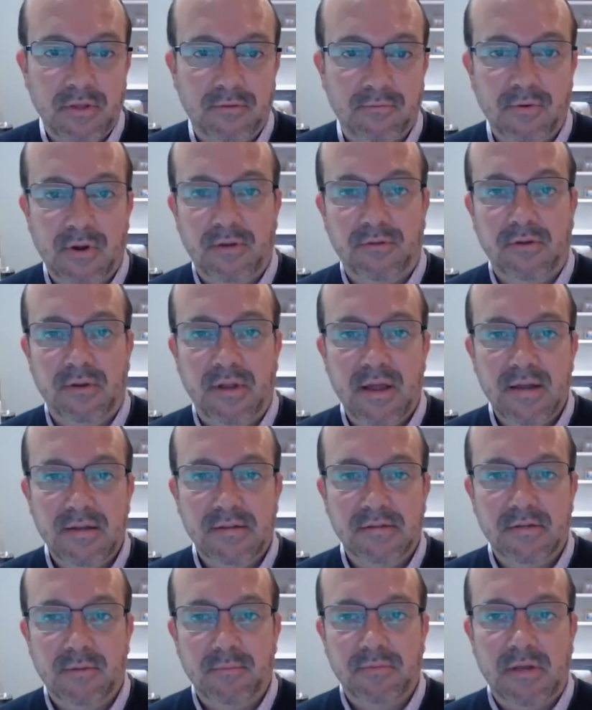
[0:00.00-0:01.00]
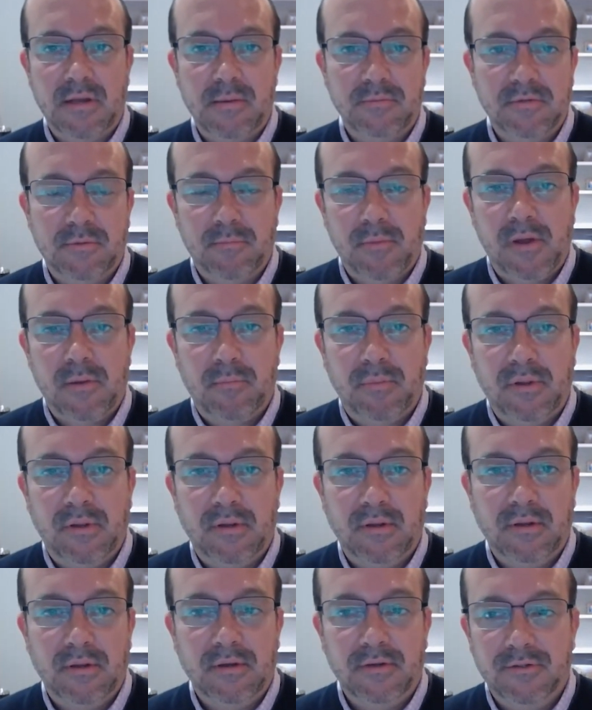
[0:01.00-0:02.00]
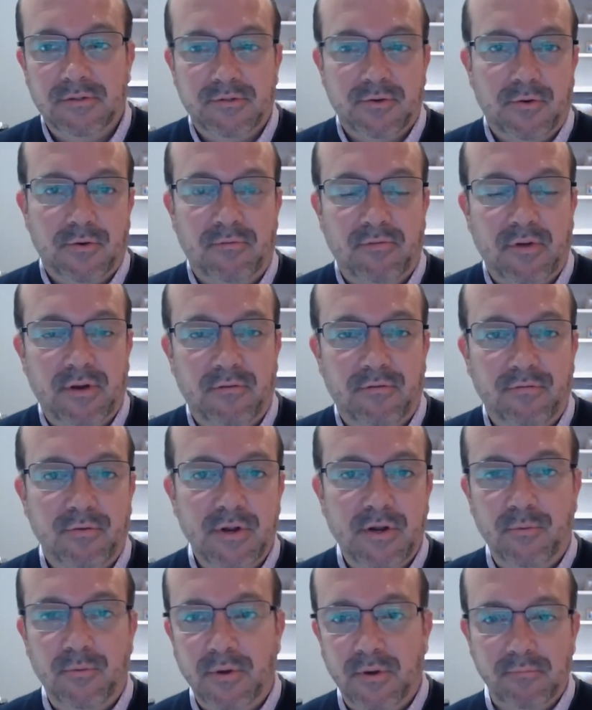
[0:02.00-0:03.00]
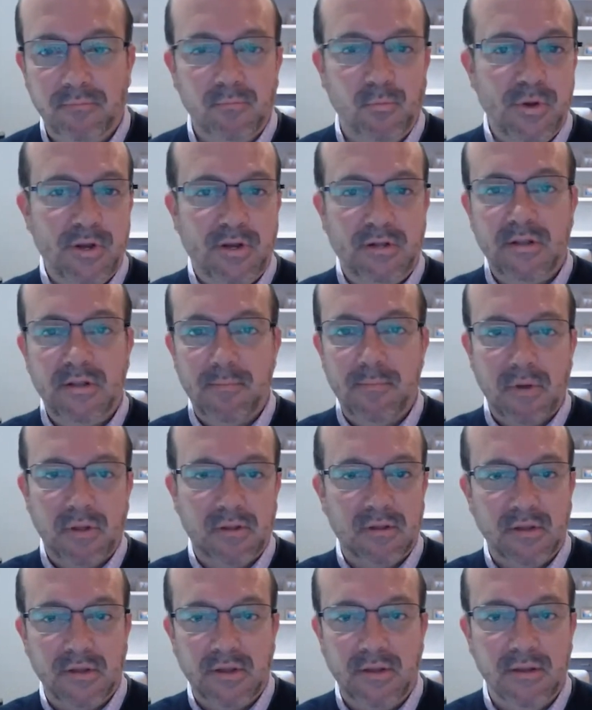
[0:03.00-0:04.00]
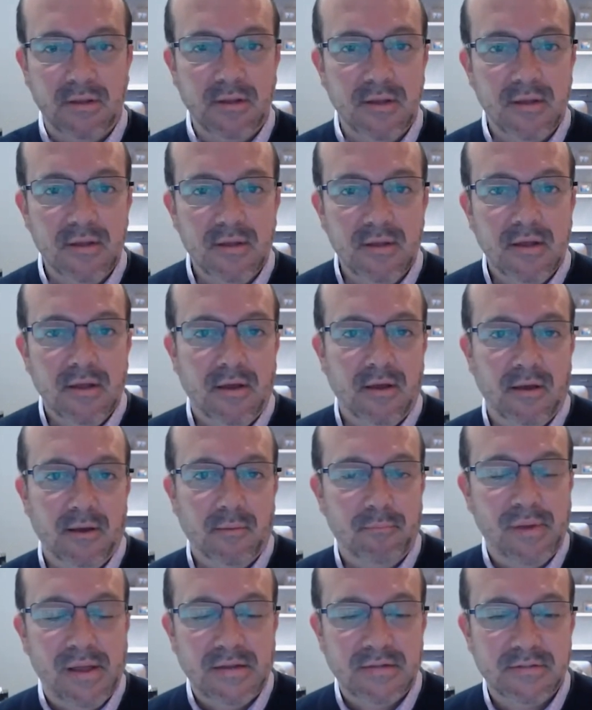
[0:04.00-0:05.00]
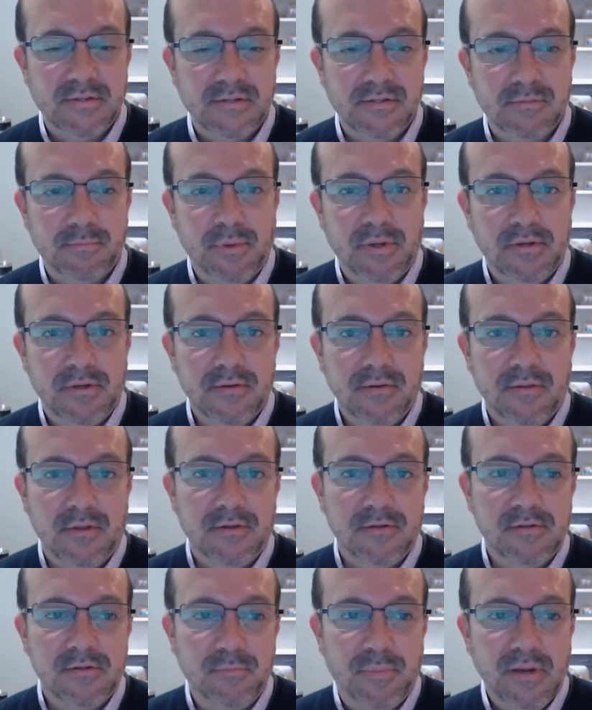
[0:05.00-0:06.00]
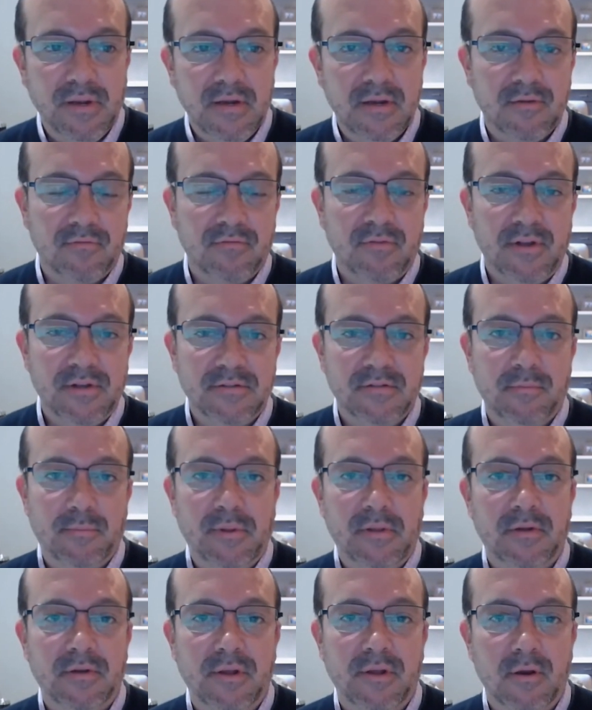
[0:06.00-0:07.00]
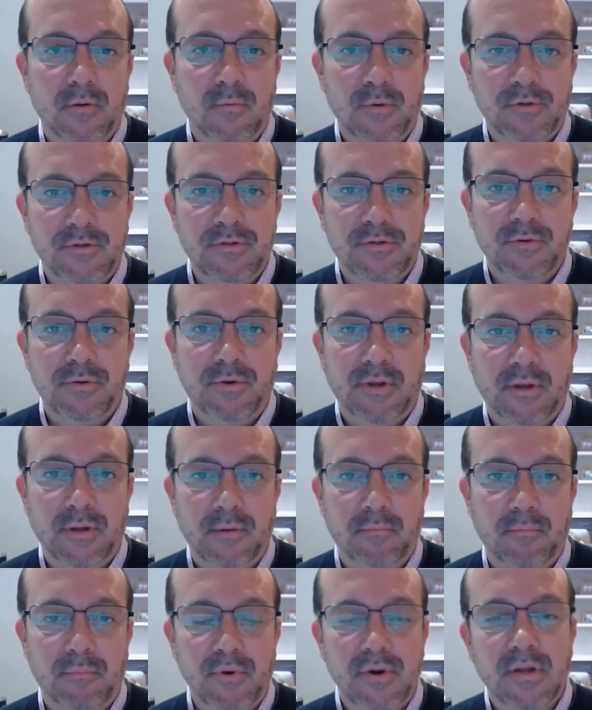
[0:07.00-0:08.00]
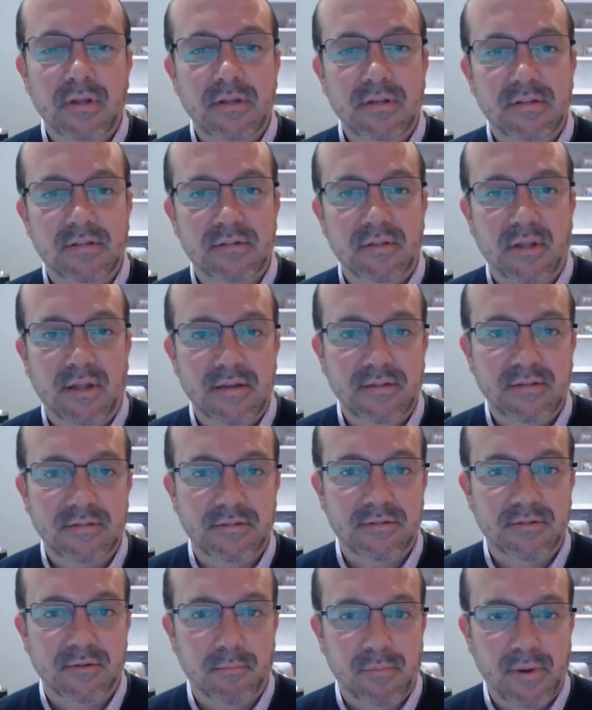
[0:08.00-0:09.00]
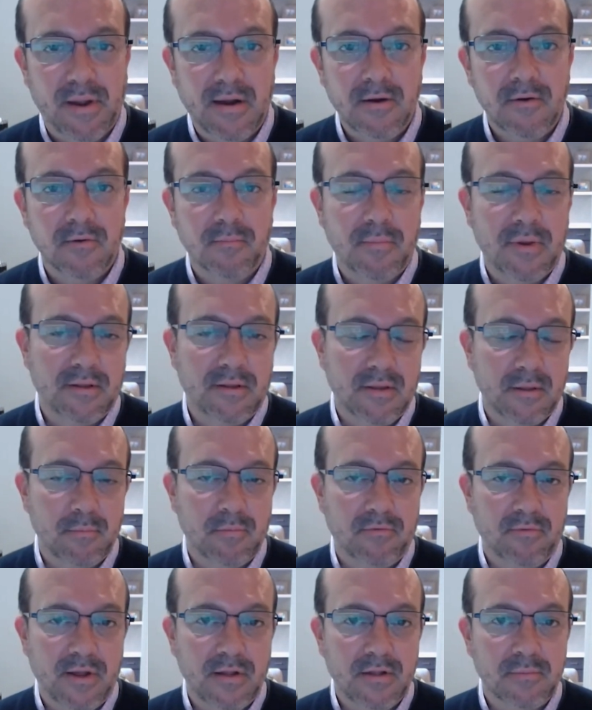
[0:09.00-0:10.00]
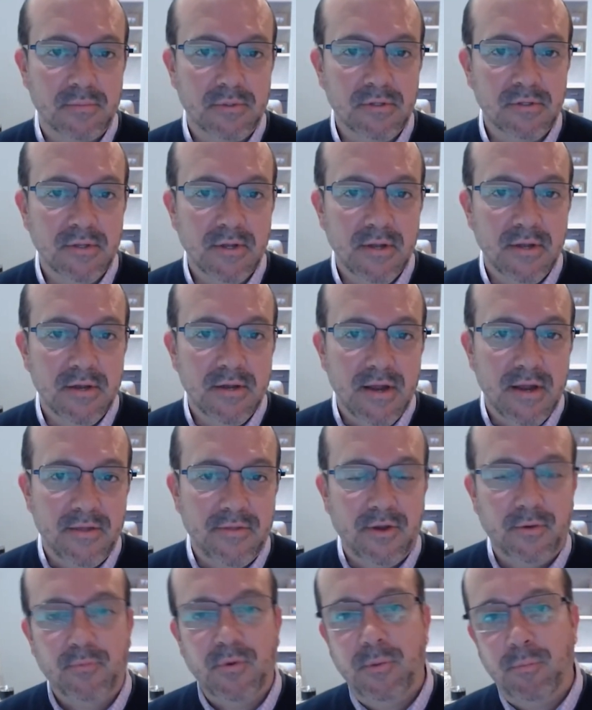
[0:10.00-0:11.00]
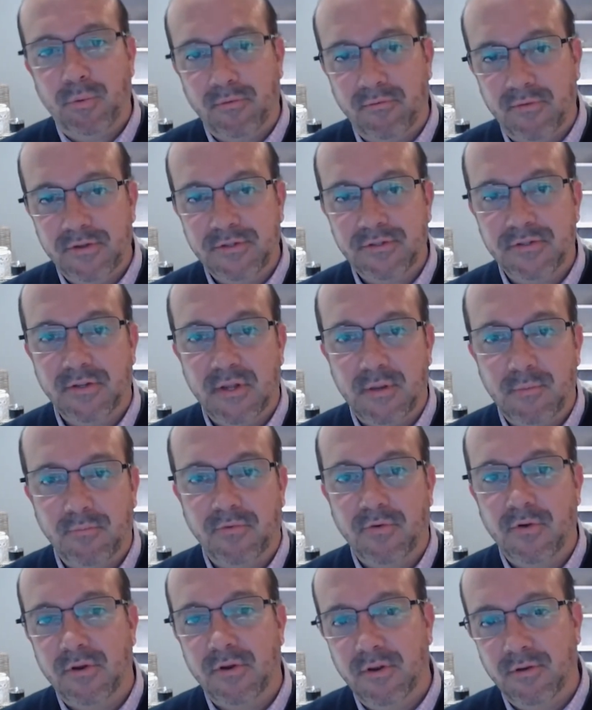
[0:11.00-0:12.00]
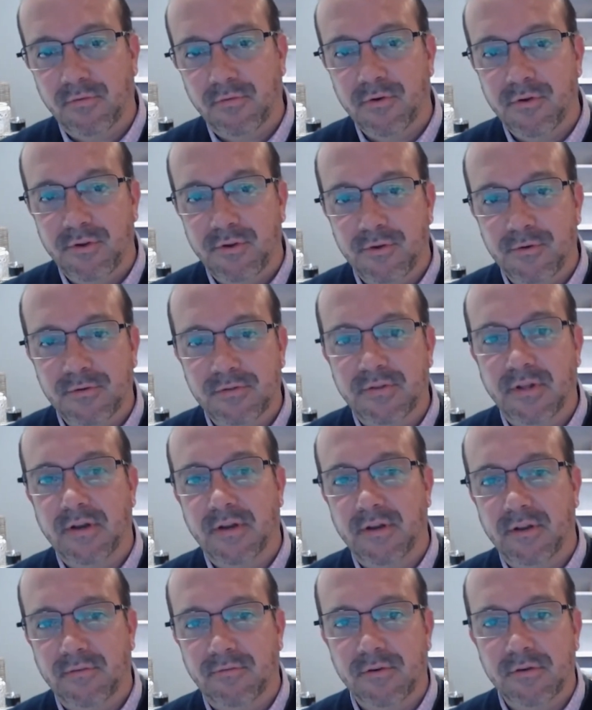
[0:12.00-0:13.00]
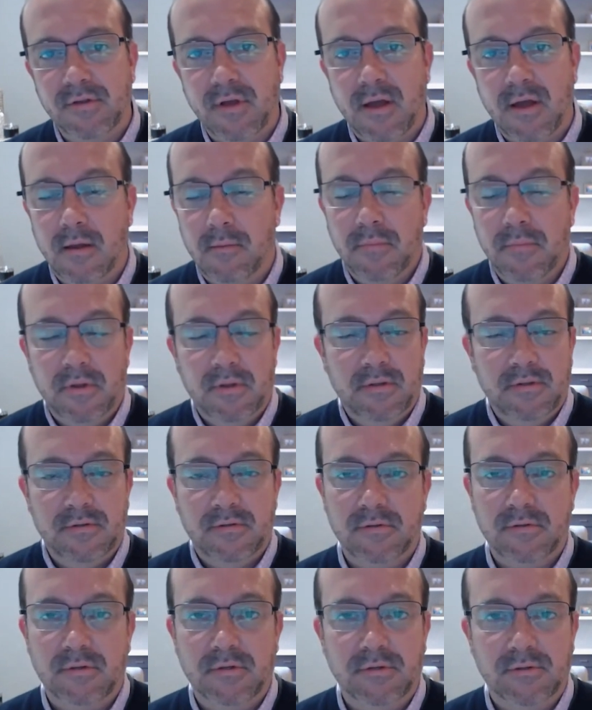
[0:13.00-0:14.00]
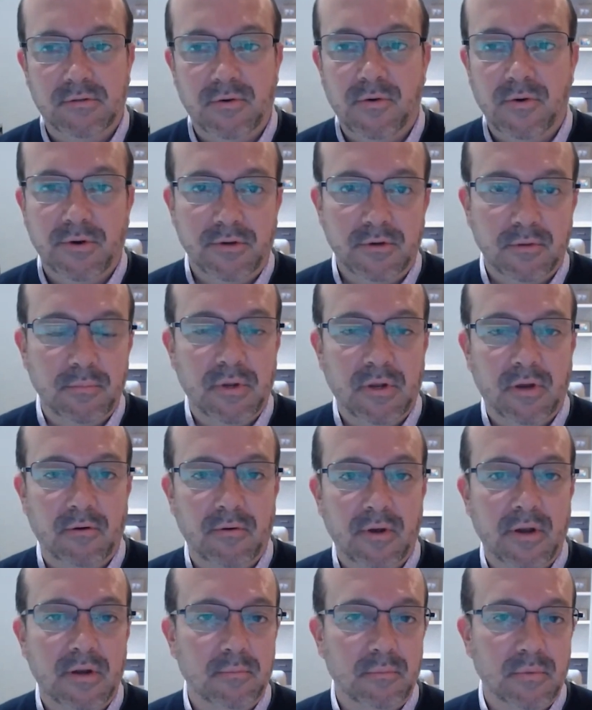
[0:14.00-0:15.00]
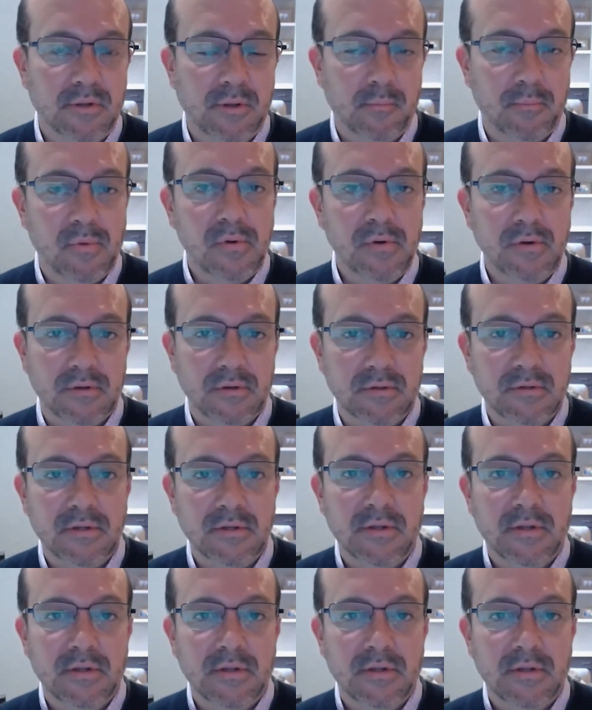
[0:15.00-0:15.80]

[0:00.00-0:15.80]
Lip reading: throughout the day. Sometimes it might be sort of on a frequent weekly, monthly basis, but the speed and flexibility at which you can bring these slices to bear and make them available and then reprovision them for a different use at a different time is going to be incredibly important